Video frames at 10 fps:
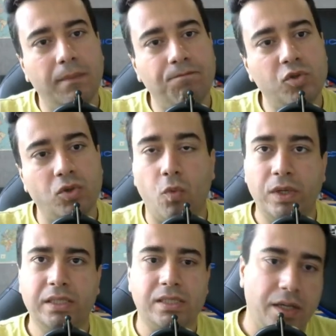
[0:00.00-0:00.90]
So we
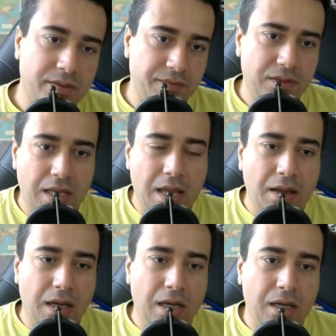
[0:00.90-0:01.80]
need these kinds of
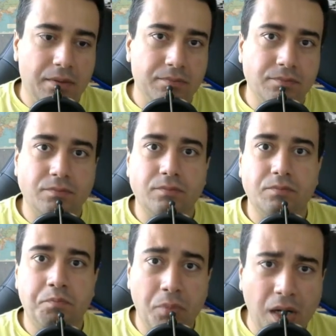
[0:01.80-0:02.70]
things.
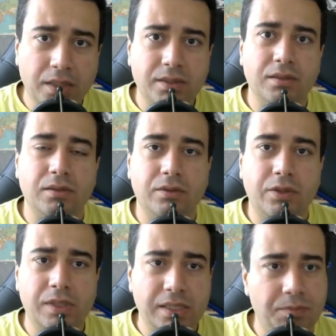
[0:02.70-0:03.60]
But
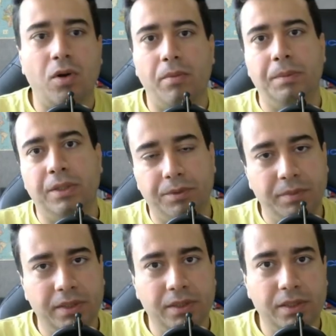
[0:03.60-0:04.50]
there is a problem here,
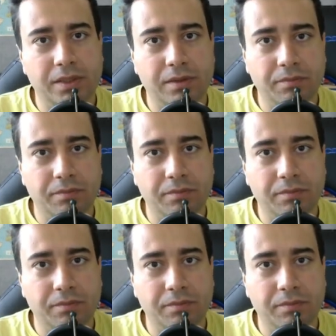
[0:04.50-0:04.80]
because